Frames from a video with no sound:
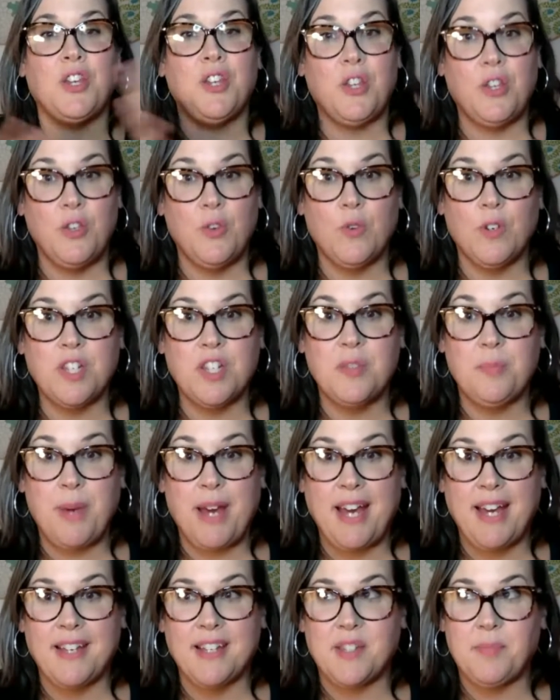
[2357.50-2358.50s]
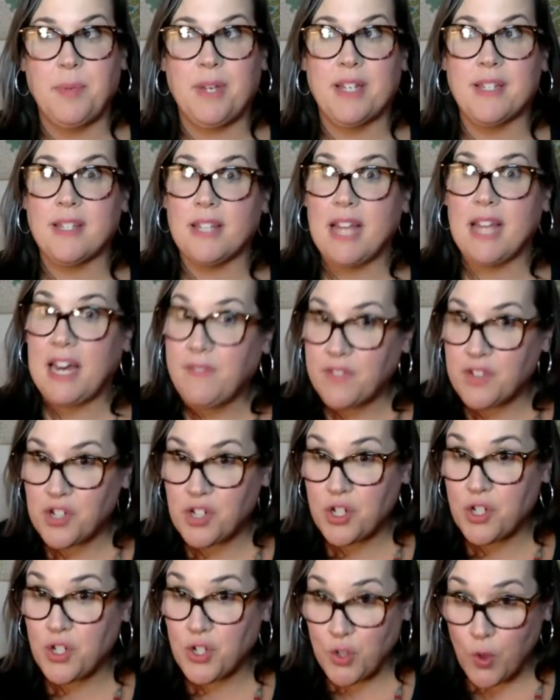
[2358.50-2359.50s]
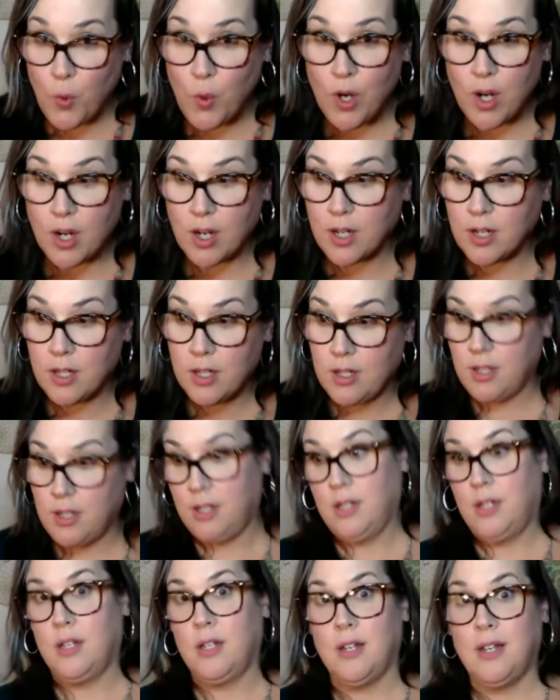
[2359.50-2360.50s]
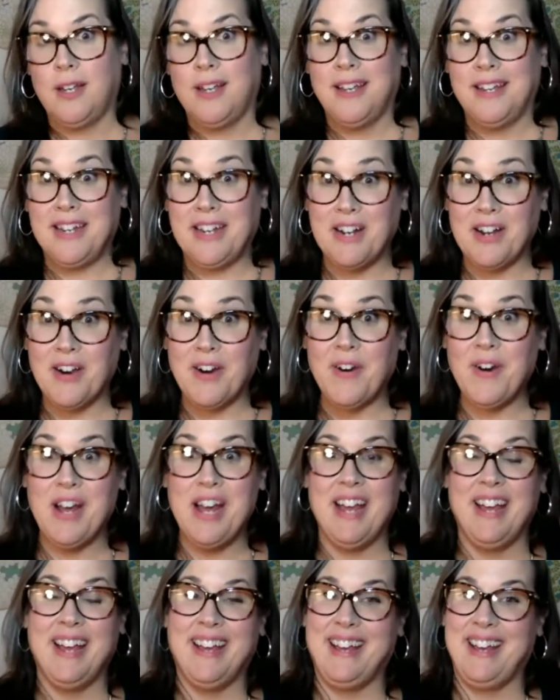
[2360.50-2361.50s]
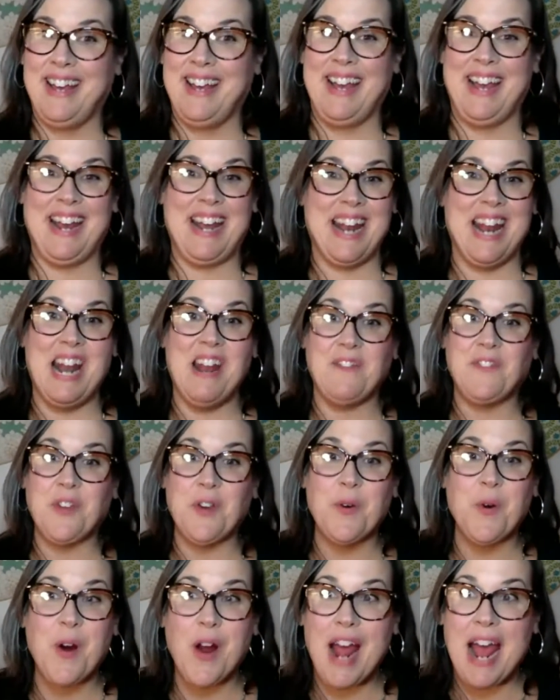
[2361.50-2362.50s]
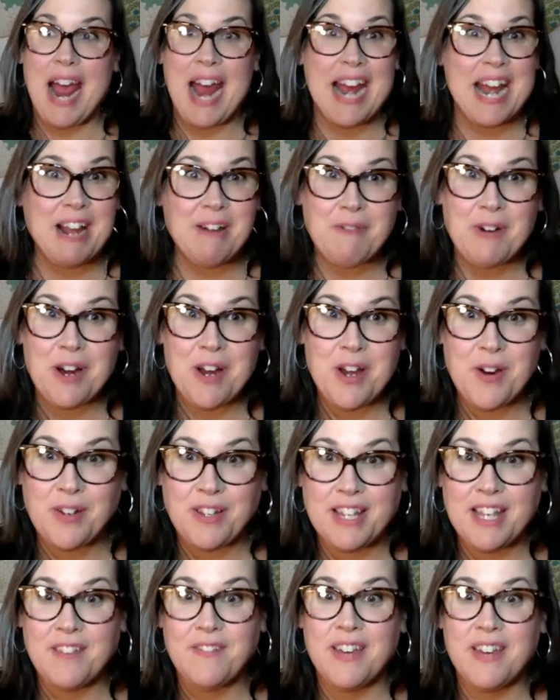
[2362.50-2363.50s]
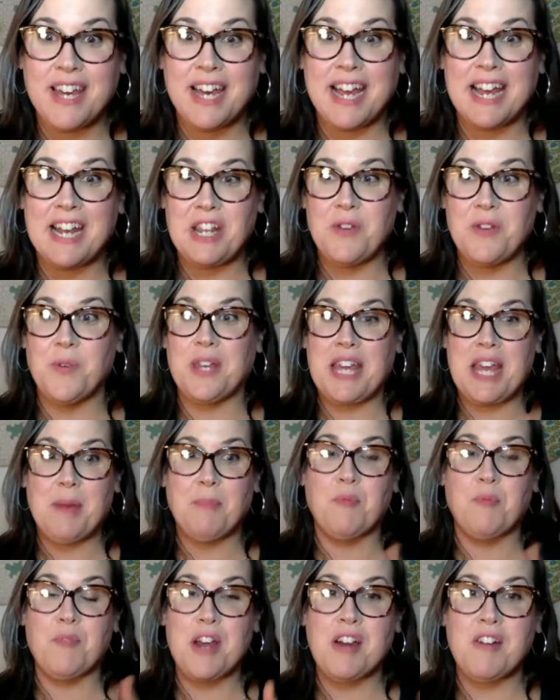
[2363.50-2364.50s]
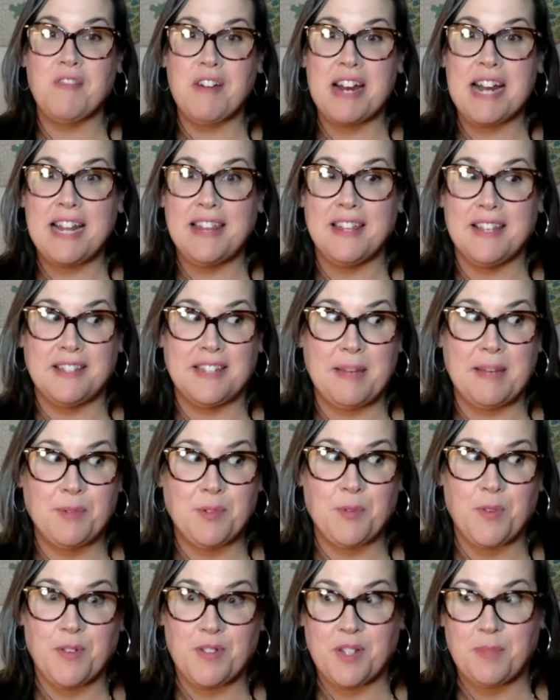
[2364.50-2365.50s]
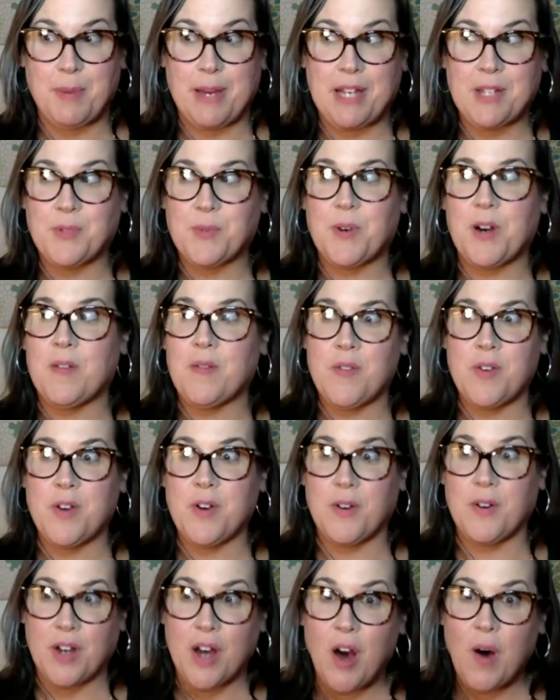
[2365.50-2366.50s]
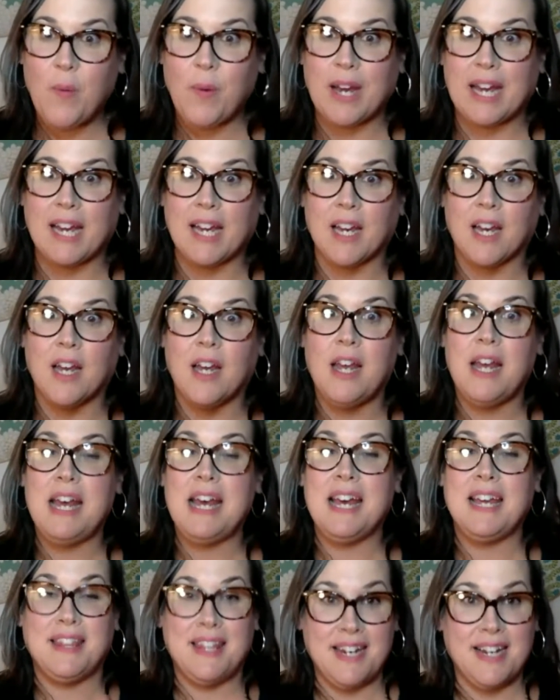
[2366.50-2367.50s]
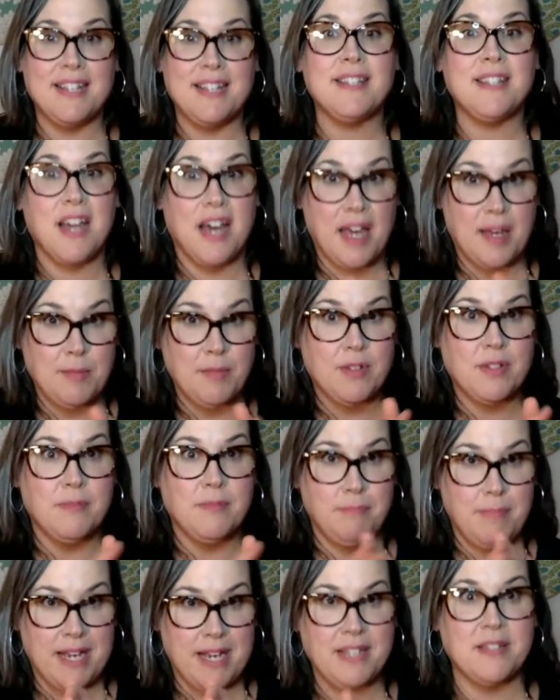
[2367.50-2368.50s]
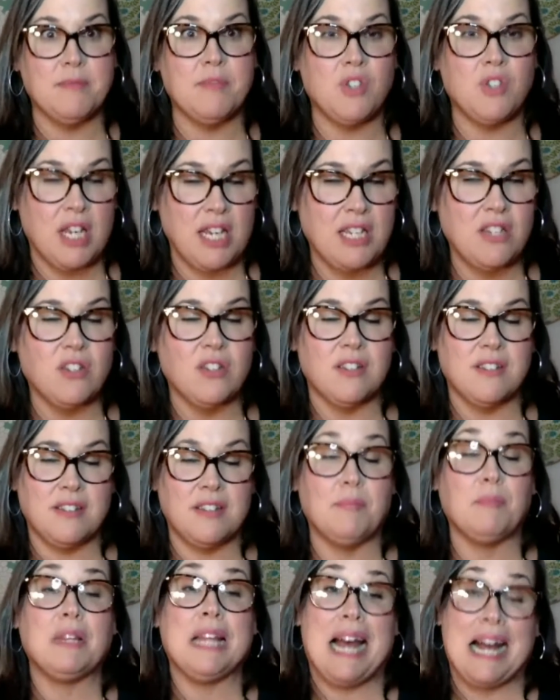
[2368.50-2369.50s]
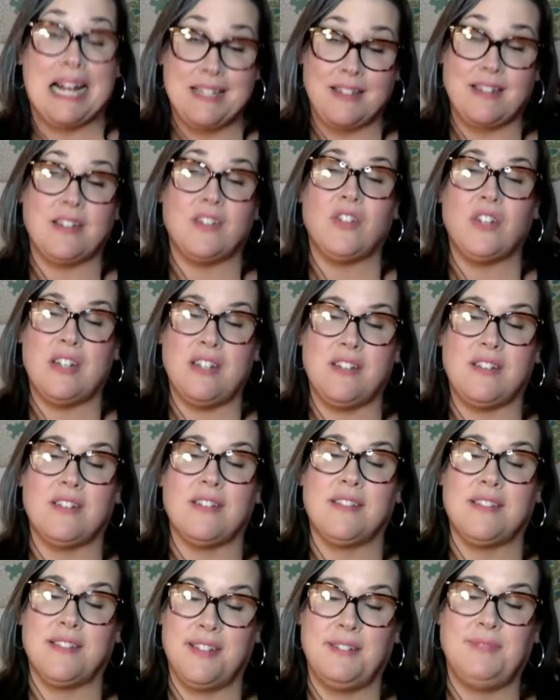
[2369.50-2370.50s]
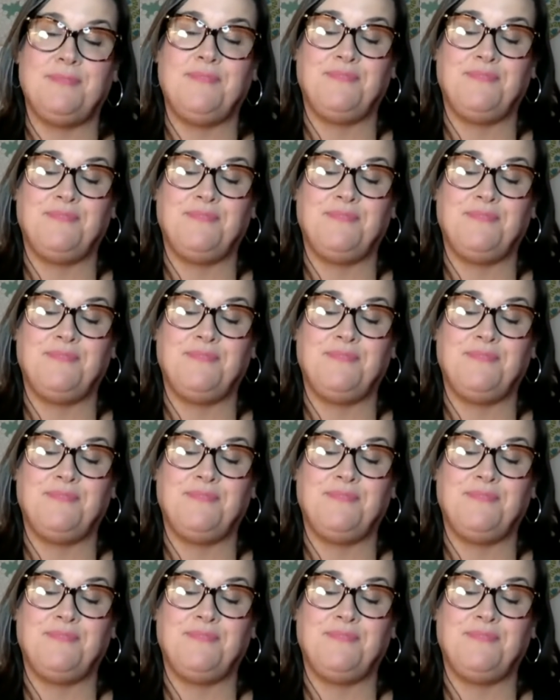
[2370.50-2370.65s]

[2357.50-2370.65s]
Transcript: your space, because life is short. If you are hating where you're living and you keep recreating the same sort of space wherever you're going, then it's time to make some changes, some lasting changes.